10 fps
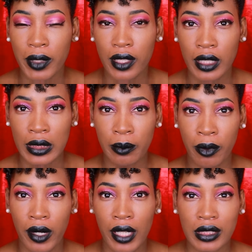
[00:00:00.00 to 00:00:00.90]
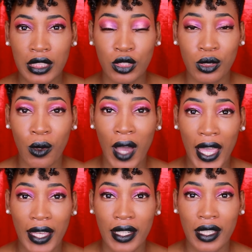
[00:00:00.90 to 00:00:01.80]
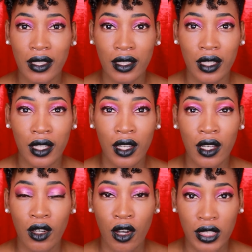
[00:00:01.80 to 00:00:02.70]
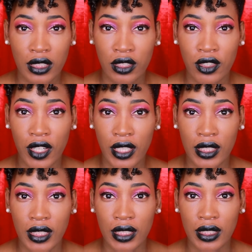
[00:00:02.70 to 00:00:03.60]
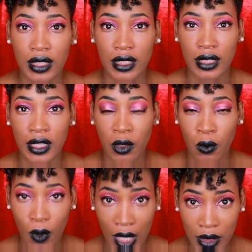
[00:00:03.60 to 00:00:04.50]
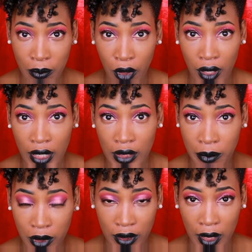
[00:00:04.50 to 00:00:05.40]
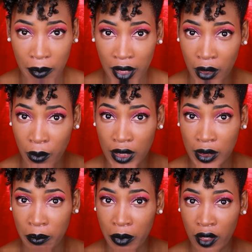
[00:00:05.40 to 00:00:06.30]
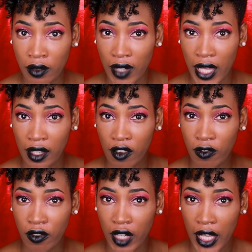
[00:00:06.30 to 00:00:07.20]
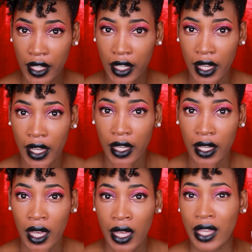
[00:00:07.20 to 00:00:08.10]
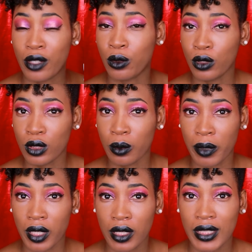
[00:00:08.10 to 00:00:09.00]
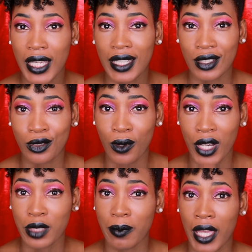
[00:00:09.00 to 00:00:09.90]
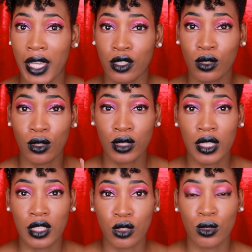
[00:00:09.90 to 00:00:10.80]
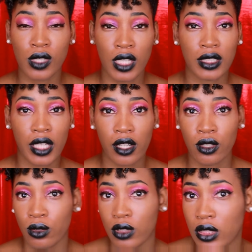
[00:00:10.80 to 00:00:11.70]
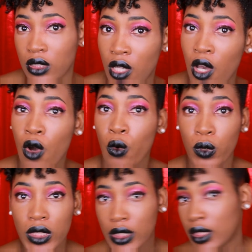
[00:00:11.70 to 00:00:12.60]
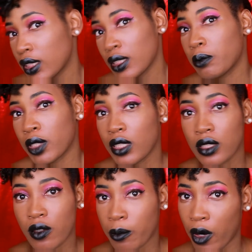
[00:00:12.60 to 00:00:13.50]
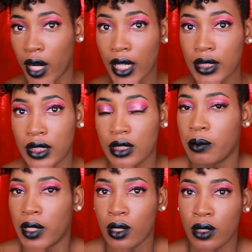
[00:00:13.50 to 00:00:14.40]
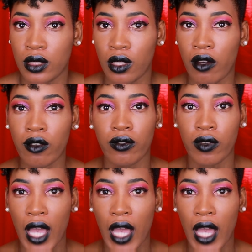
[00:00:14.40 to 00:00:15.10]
Because the products are so highly concentrated, there was product buildup and there was a bit of like flaking, and also because I didn't wash my hair. So those are the two things that I noticed, which isn't because of the products, it's because of